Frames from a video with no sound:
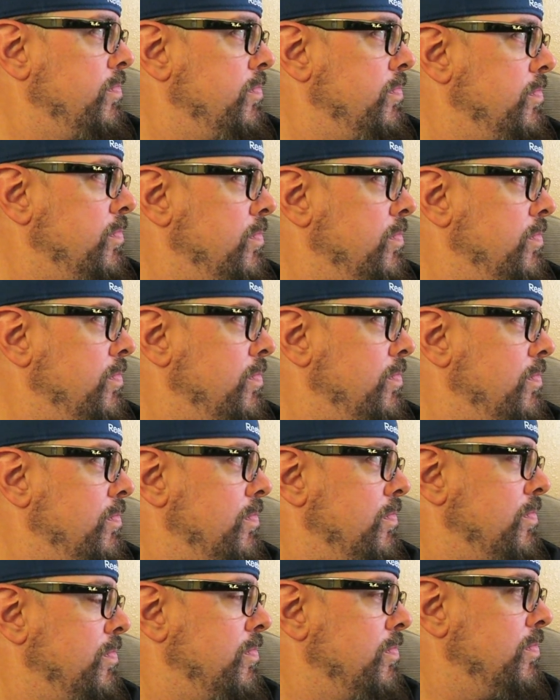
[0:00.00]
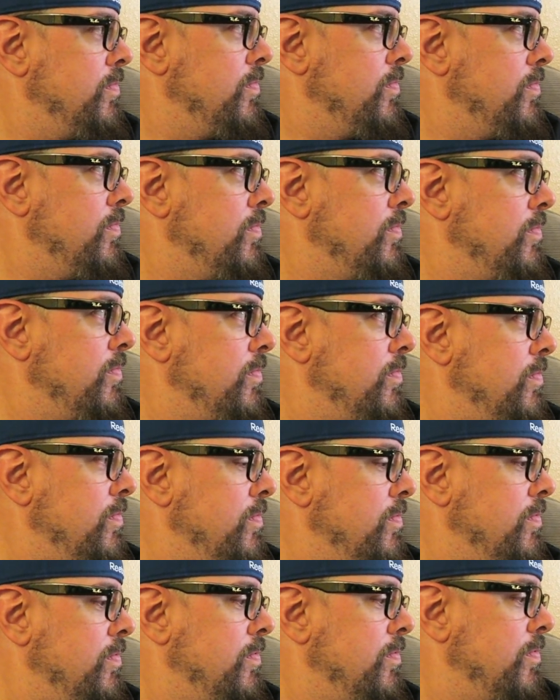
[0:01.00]

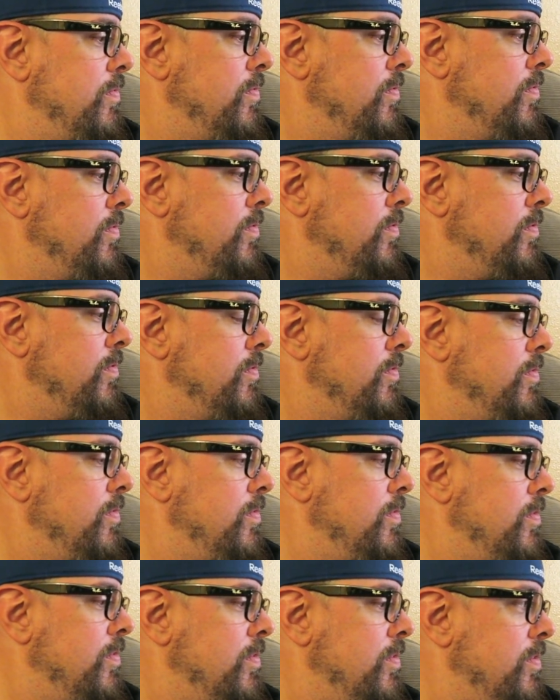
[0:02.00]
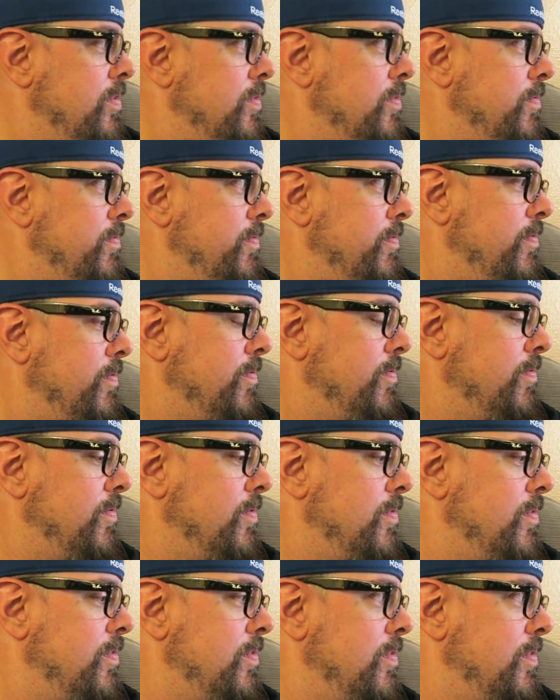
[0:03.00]

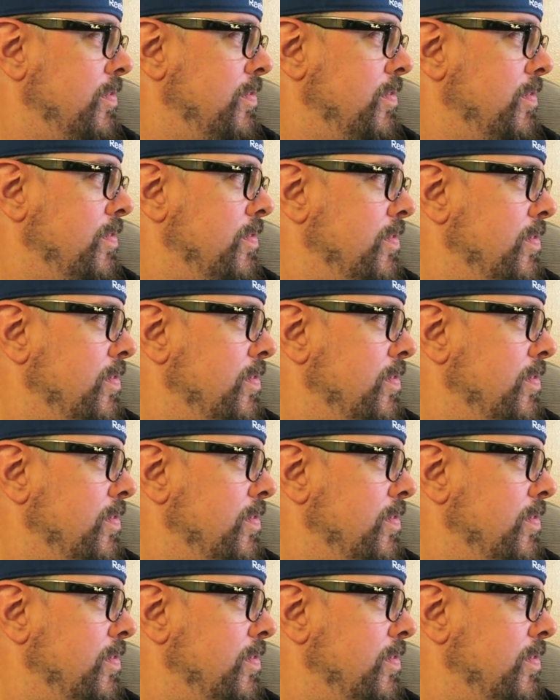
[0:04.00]
(not speaking)